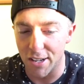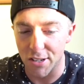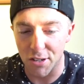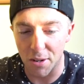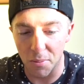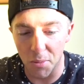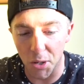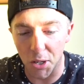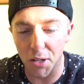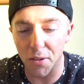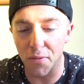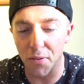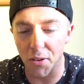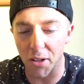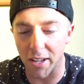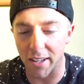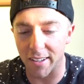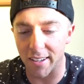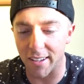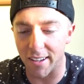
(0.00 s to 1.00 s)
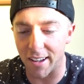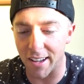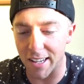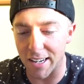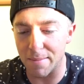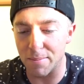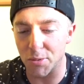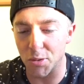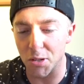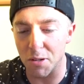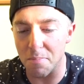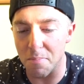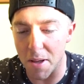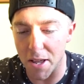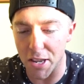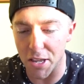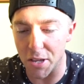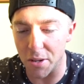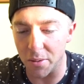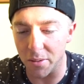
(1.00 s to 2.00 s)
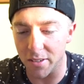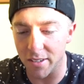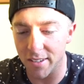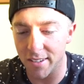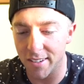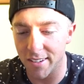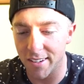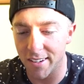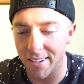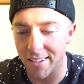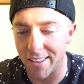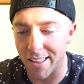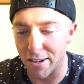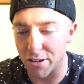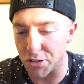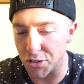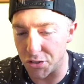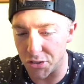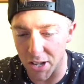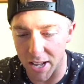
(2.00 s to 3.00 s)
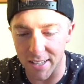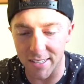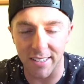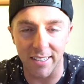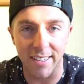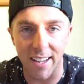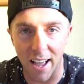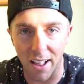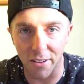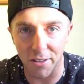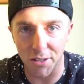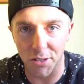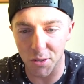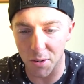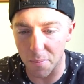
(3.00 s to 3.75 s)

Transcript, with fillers: So I'm looking for like items on the menu that are just dense in calories.